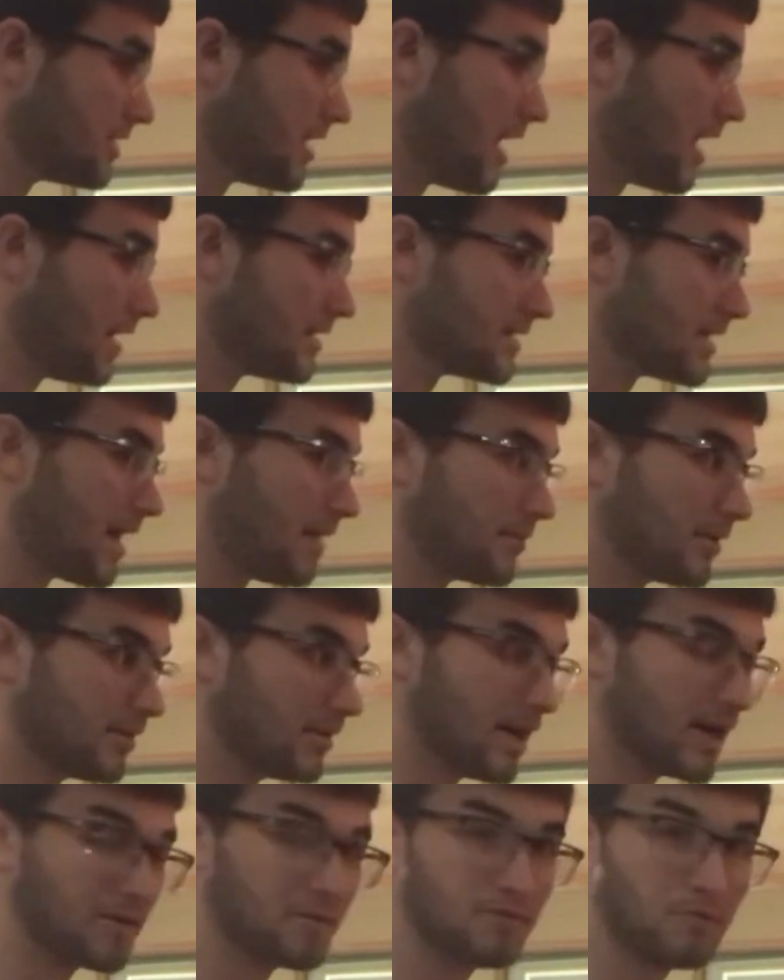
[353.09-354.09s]
non-dominant
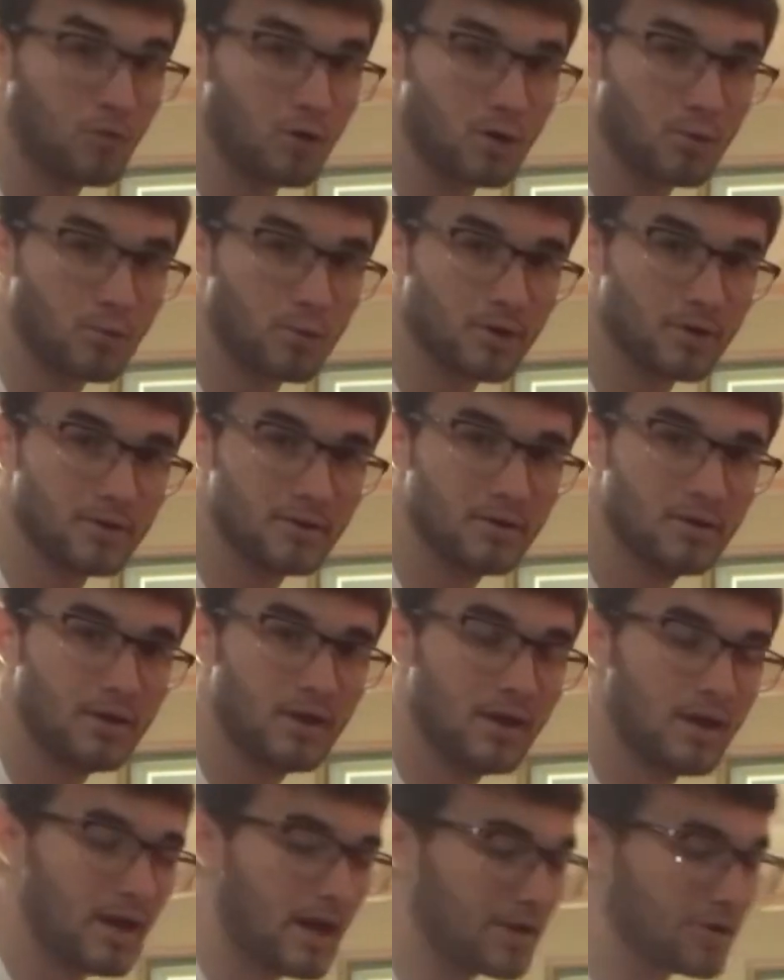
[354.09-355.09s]
leg forward,
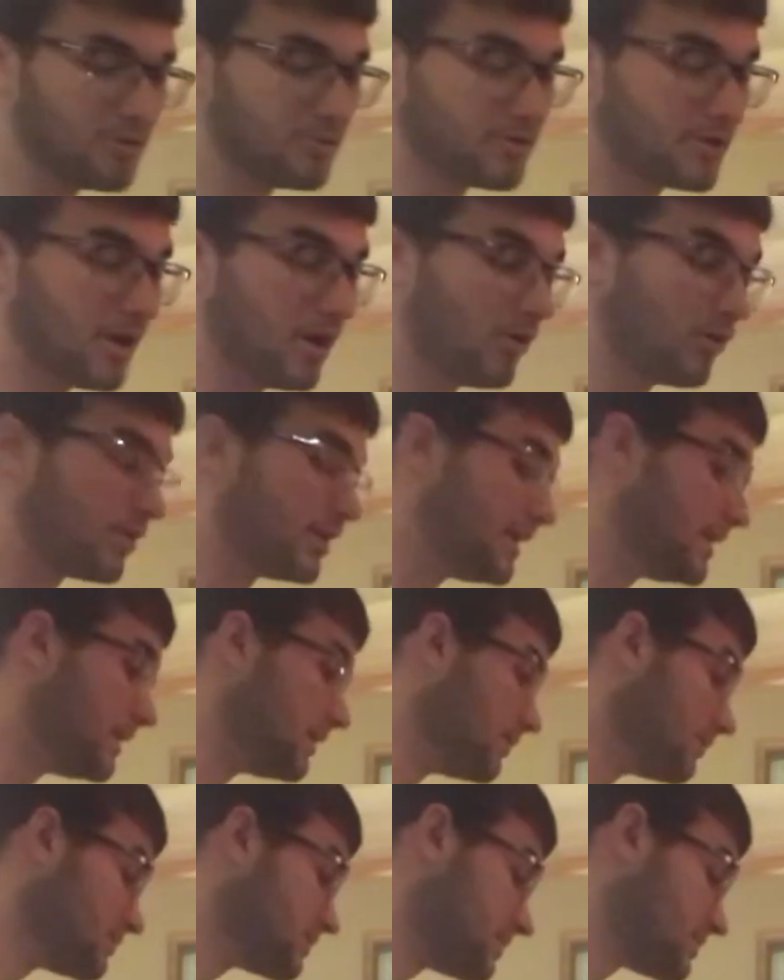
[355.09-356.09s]
and you'd go
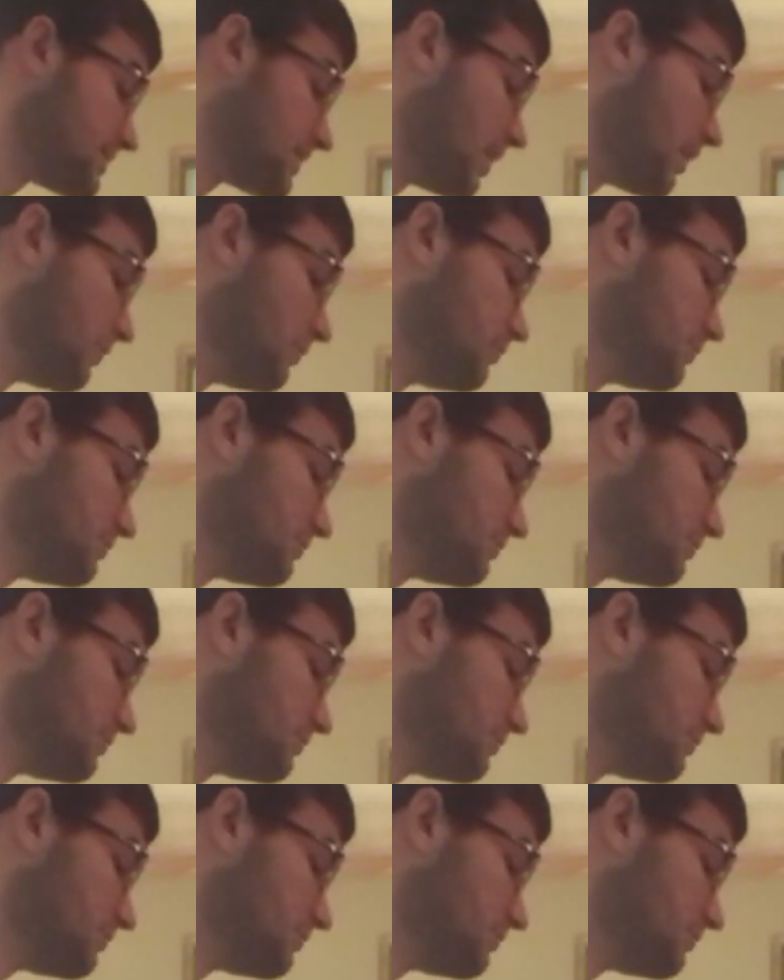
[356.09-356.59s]
heel to toe,